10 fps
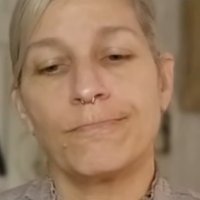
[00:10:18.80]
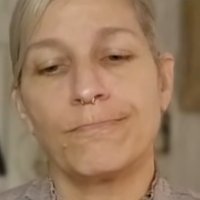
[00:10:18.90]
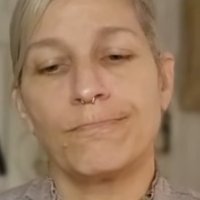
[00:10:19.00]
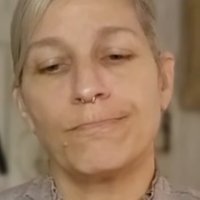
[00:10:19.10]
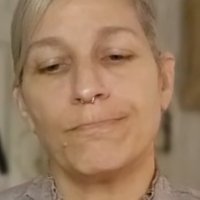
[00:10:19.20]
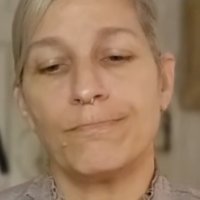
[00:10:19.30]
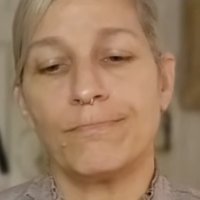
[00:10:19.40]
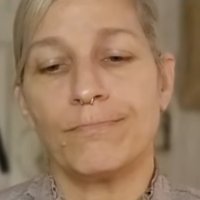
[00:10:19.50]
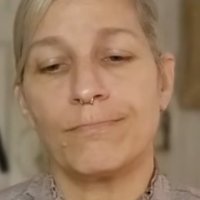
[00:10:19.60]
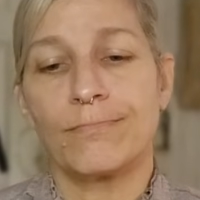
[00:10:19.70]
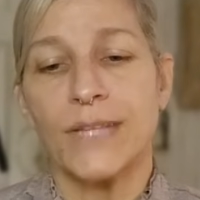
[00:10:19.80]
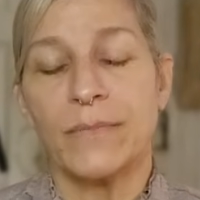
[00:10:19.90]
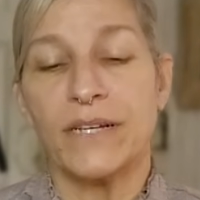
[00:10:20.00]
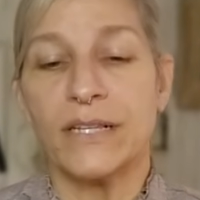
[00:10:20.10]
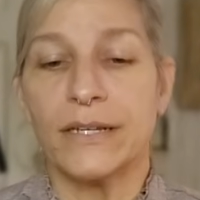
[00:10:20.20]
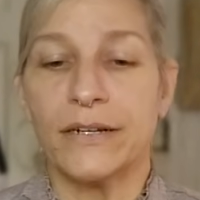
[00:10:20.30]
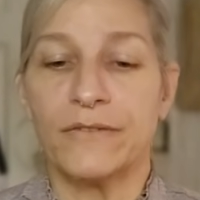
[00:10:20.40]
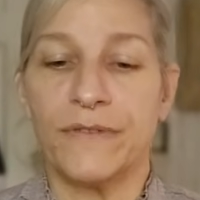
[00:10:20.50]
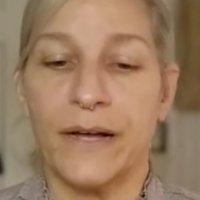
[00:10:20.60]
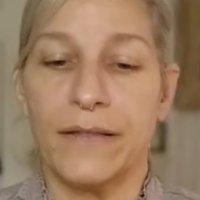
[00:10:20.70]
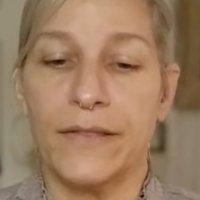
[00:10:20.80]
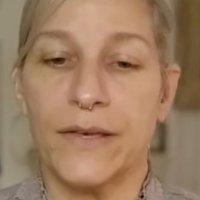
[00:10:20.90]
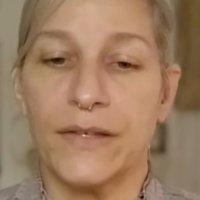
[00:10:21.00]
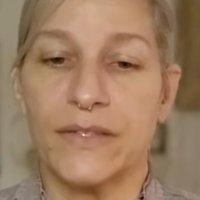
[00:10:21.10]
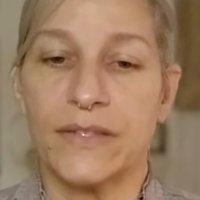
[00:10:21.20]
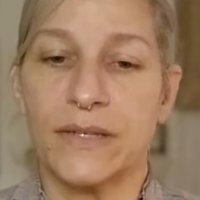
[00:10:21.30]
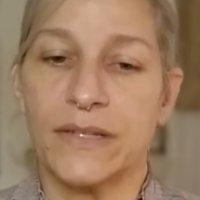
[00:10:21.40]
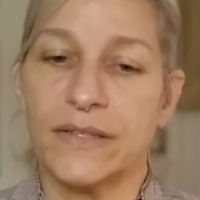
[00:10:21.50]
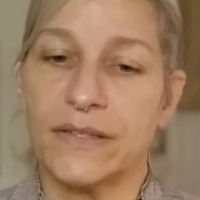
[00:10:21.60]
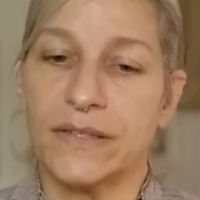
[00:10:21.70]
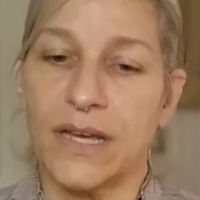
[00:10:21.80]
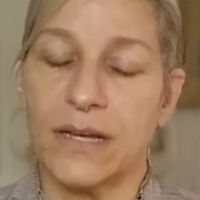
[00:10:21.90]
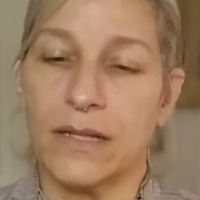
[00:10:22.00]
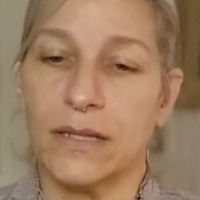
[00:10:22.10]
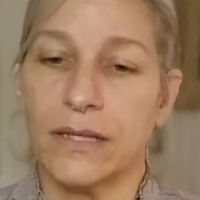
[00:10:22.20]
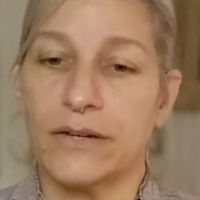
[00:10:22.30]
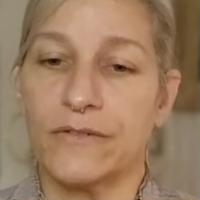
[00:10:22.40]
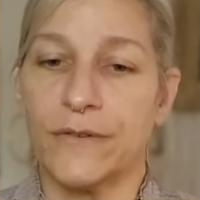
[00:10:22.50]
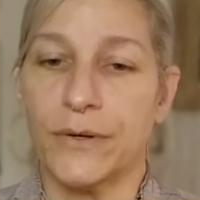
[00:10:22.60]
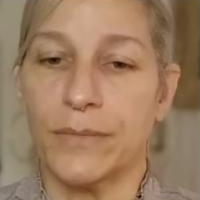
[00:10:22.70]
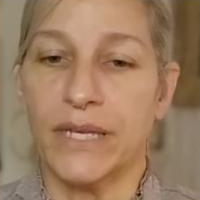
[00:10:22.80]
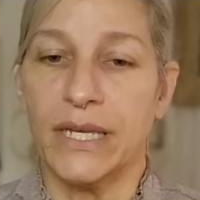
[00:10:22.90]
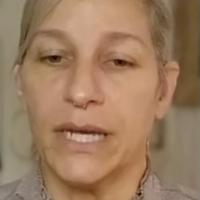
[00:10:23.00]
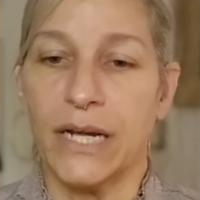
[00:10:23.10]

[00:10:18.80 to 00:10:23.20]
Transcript: going to clarify this because it's not clear for me.